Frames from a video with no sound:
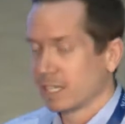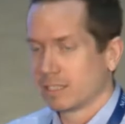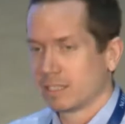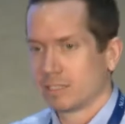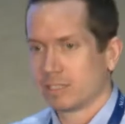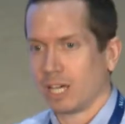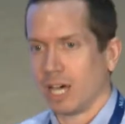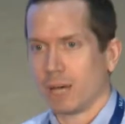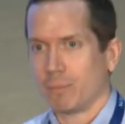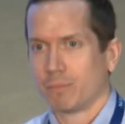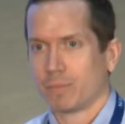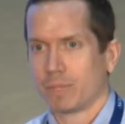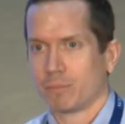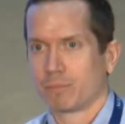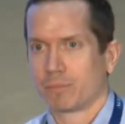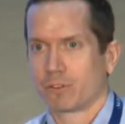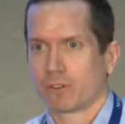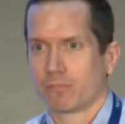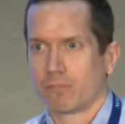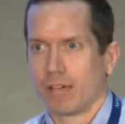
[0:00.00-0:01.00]
at the top
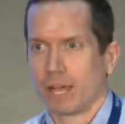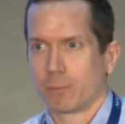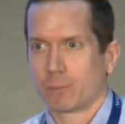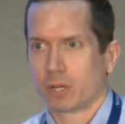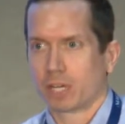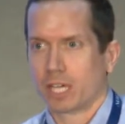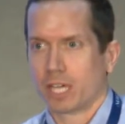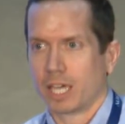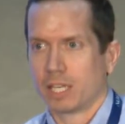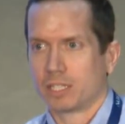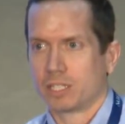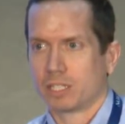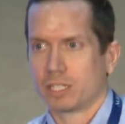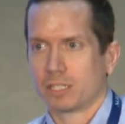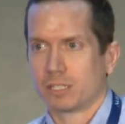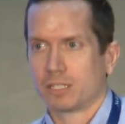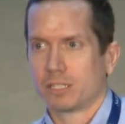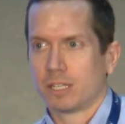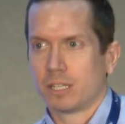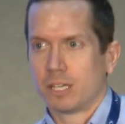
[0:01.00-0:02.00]
BIM for
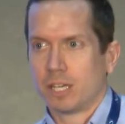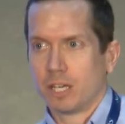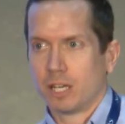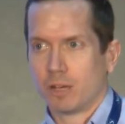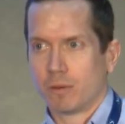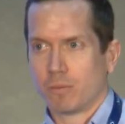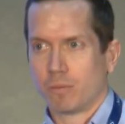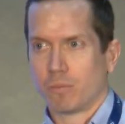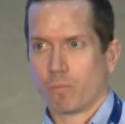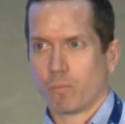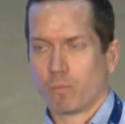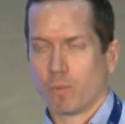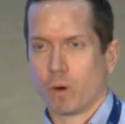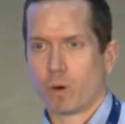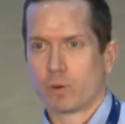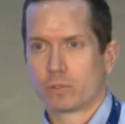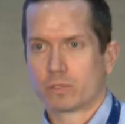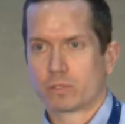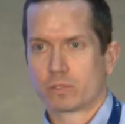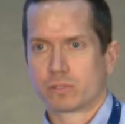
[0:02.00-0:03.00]
fabrication.
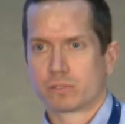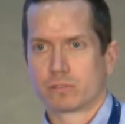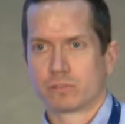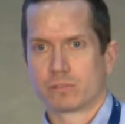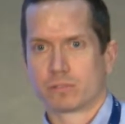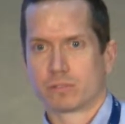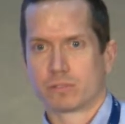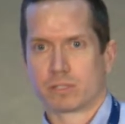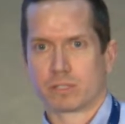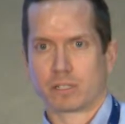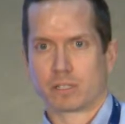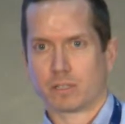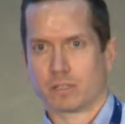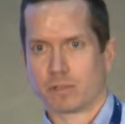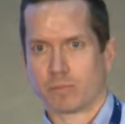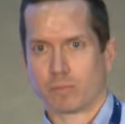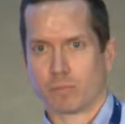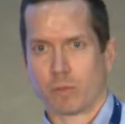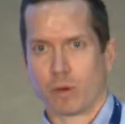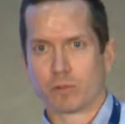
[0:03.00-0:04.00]
Most
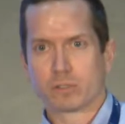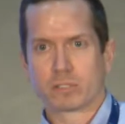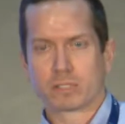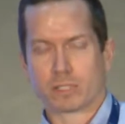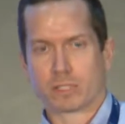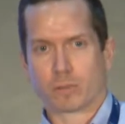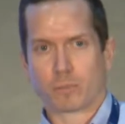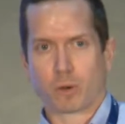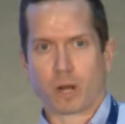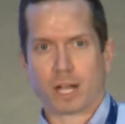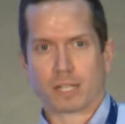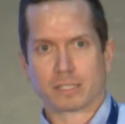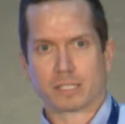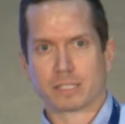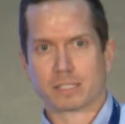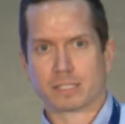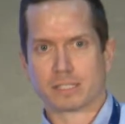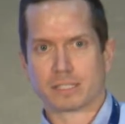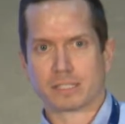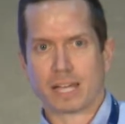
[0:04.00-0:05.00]
of the
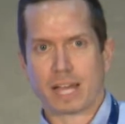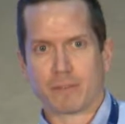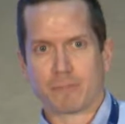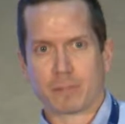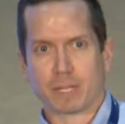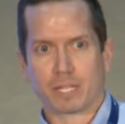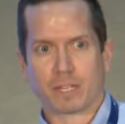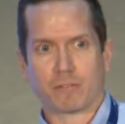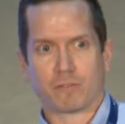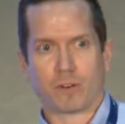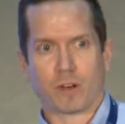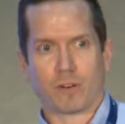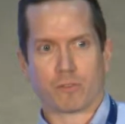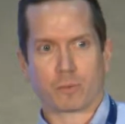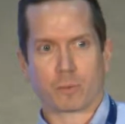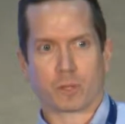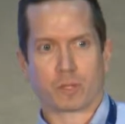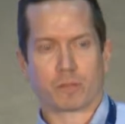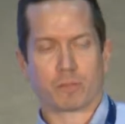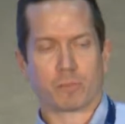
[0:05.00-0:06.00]
processes I've been
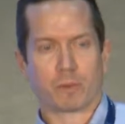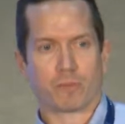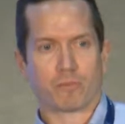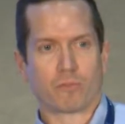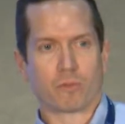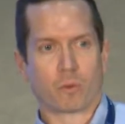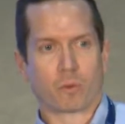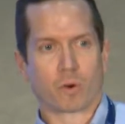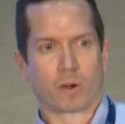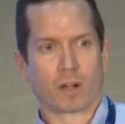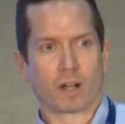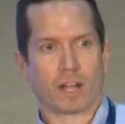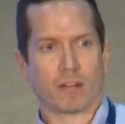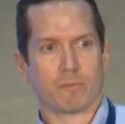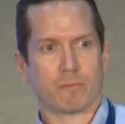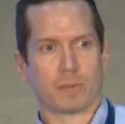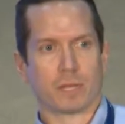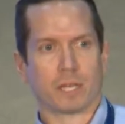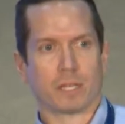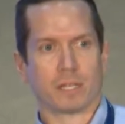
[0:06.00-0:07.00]
involved with before
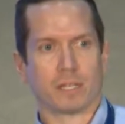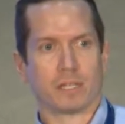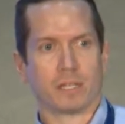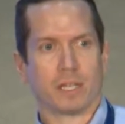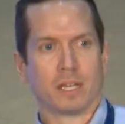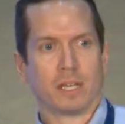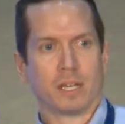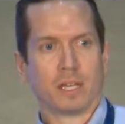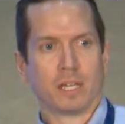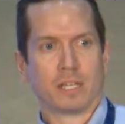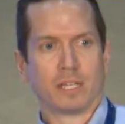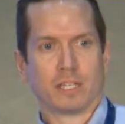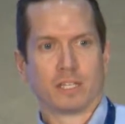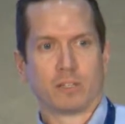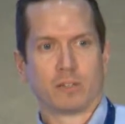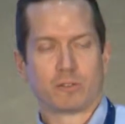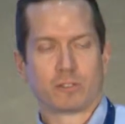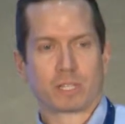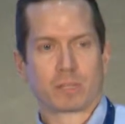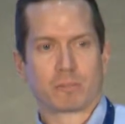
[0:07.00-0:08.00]
have been
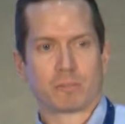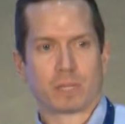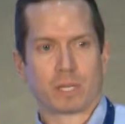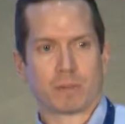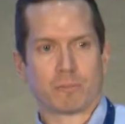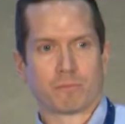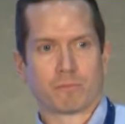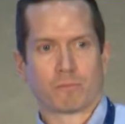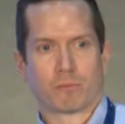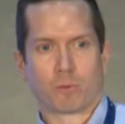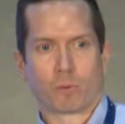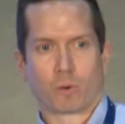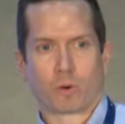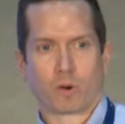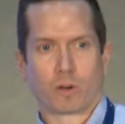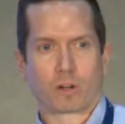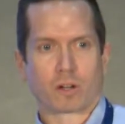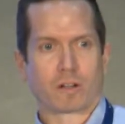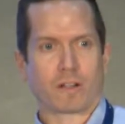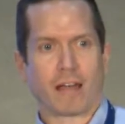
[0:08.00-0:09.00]
using BIM
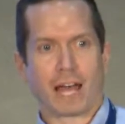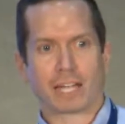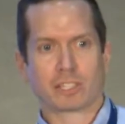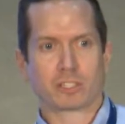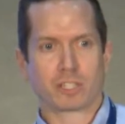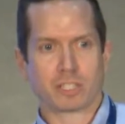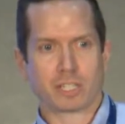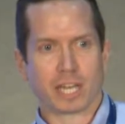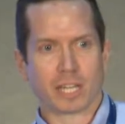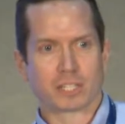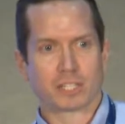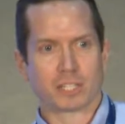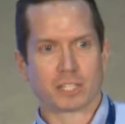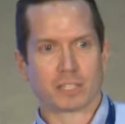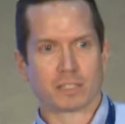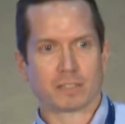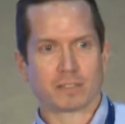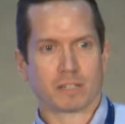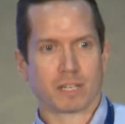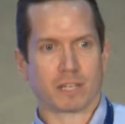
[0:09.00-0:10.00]
for clash
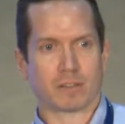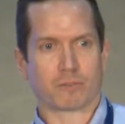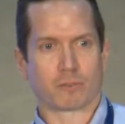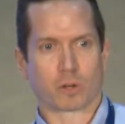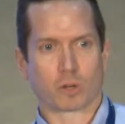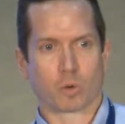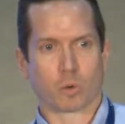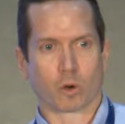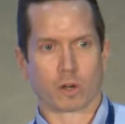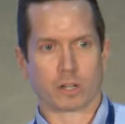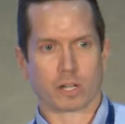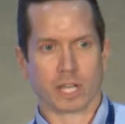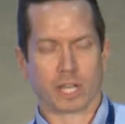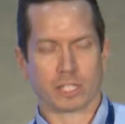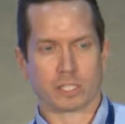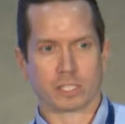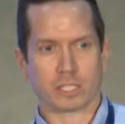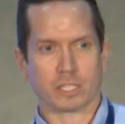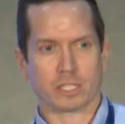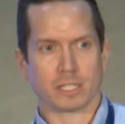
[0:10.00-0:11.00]
detection and for
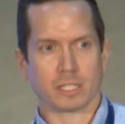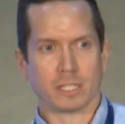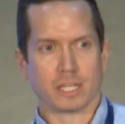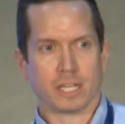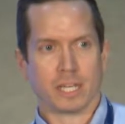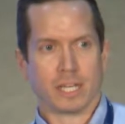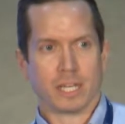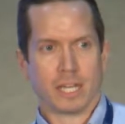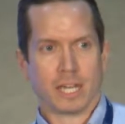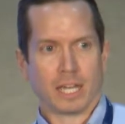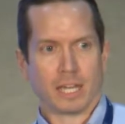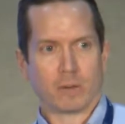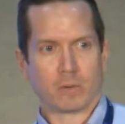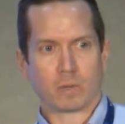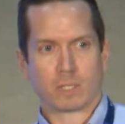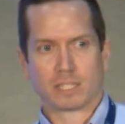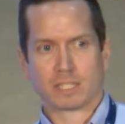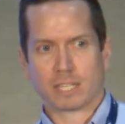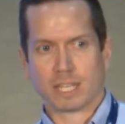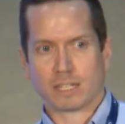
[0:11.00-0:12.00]
coordination. And
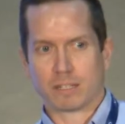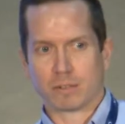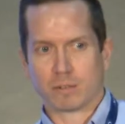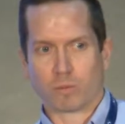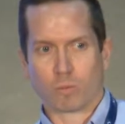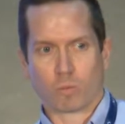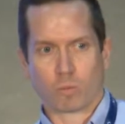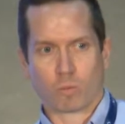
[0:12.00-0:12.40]
we said